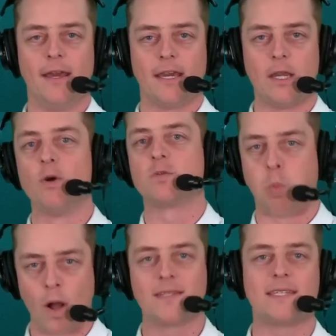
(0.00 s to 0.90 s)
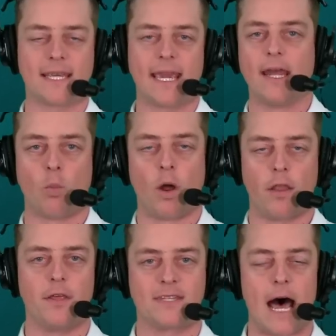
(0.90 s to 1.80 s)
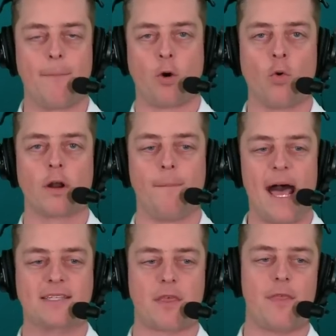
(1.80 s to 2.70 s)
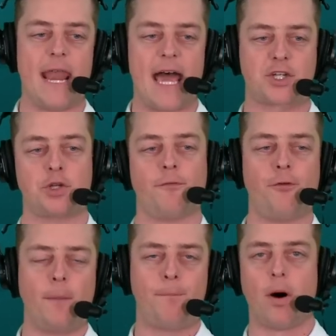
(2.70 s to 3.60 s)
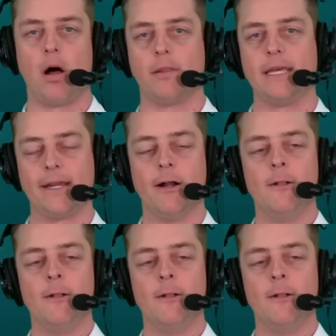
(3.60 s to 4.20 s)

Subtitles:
he was once again one of the top cornerbacks in the National Football League.